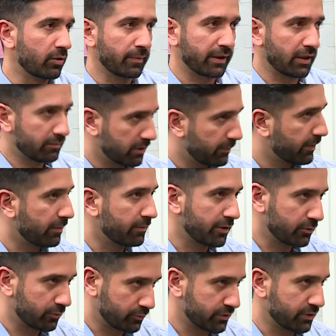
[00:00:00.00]
to become the primary
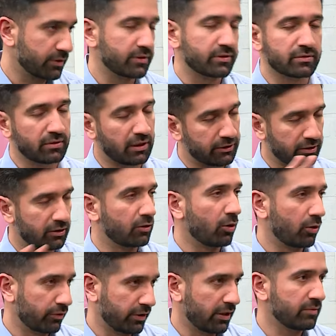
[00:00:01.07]
users until a
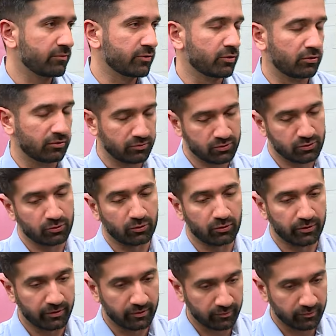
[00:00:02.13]
long time, you know. So